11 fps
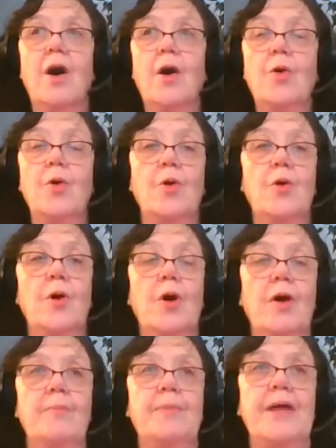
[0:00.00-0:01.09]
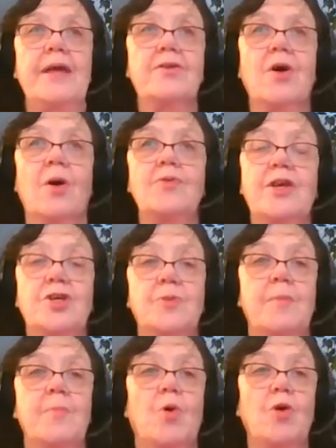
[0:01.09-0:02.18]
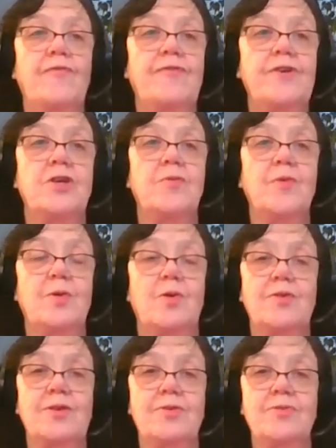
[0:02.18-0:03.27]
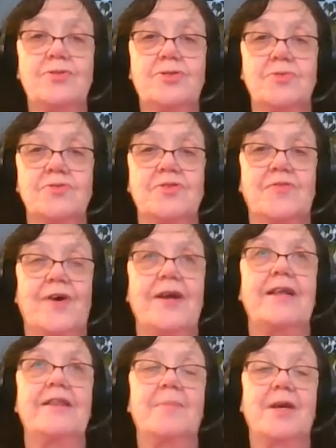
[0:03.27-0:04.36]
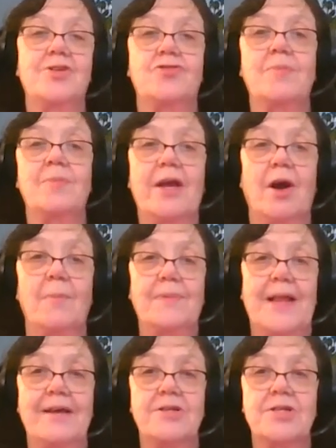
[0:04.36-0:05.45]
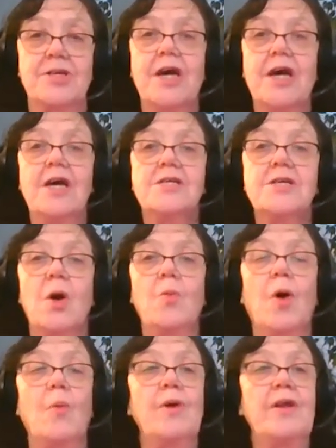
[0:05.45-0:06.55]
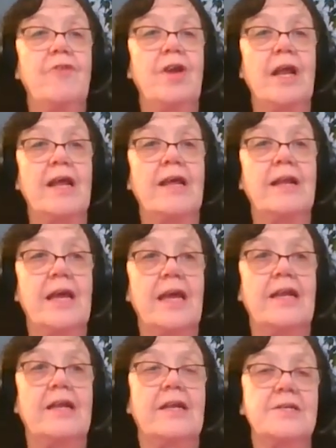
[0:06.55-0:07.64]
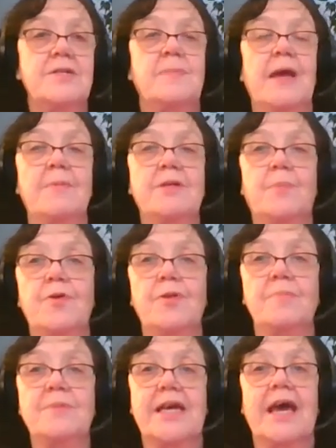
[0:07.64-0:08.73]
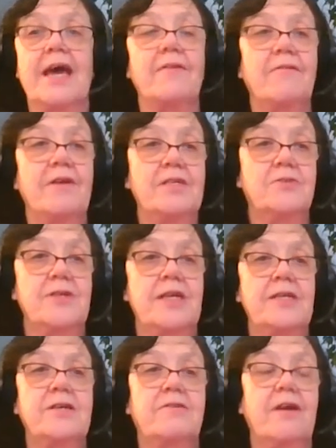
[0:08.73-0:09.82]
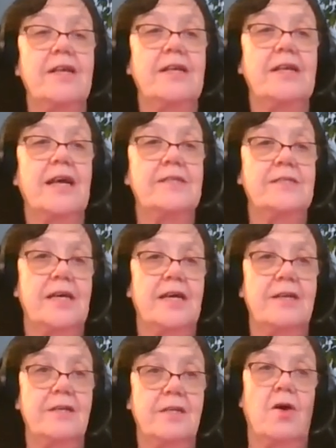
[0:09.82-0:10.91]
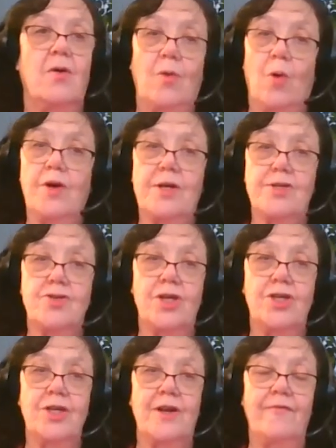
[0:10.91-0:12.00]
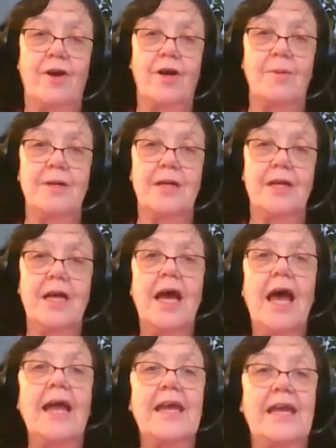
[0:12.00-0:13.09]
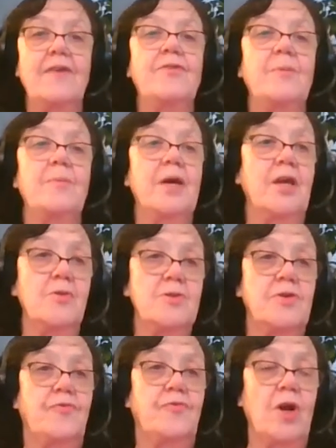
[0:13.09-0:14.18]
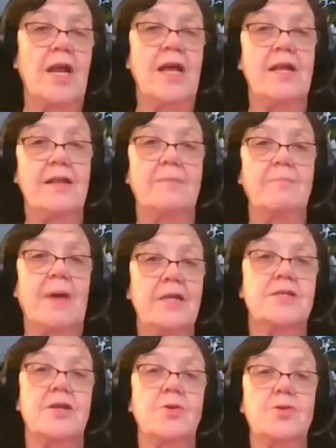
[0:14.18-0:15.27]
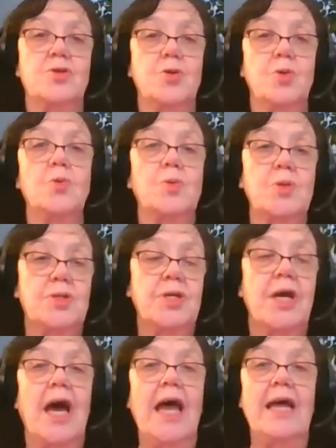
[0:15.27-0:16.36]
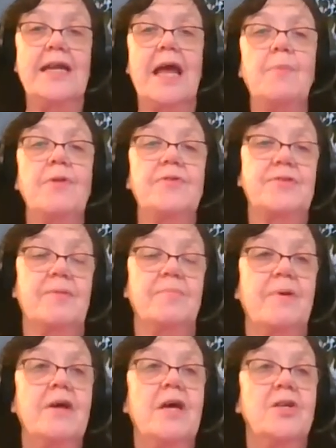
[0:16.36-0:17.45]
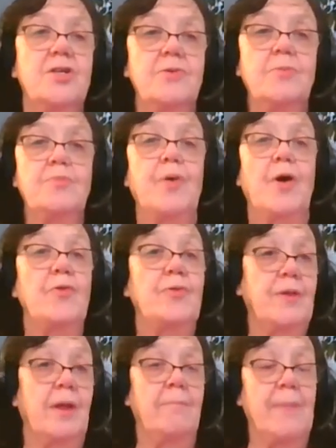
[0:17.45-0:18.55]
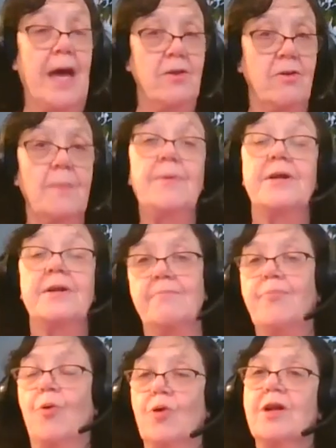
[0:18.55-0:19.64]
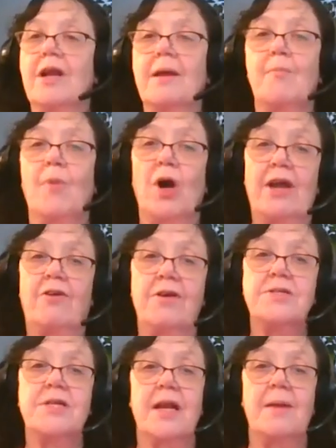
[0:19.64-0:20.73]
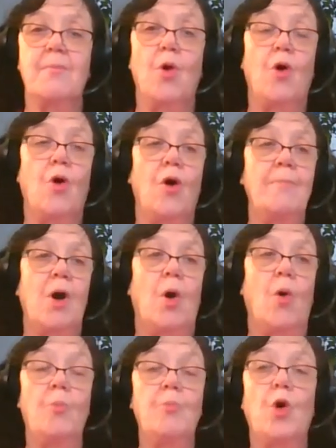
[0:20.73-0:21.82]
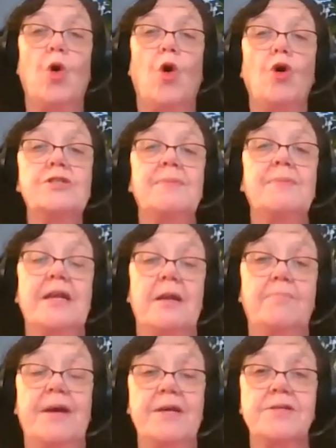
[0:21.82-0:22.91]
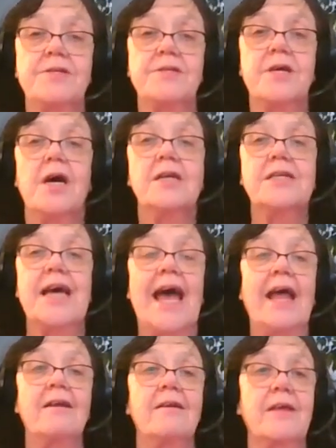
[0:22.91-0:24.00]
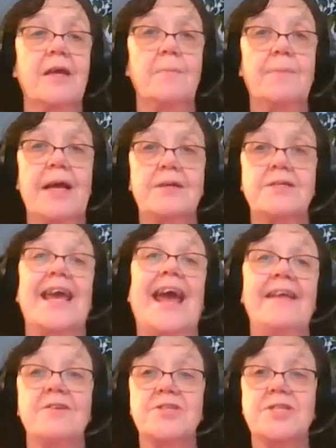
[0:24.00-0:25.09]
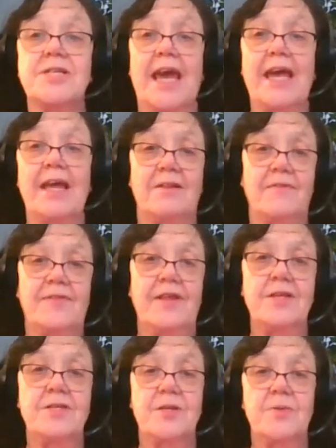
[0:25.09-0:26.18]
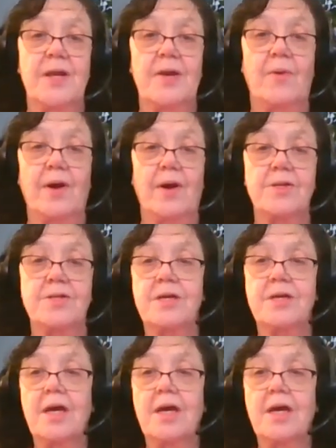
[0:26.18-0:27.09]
who are being told they should be more efficient with all the new tools are finding them extremely complex. So what we really need is to be able to put them together into an integrated end-to-end orchestration environment and give them a user front end that makes those tools, enables them to both manually, but importantly, increasingly more automated basis to handle the complexity and the scale of these new networks.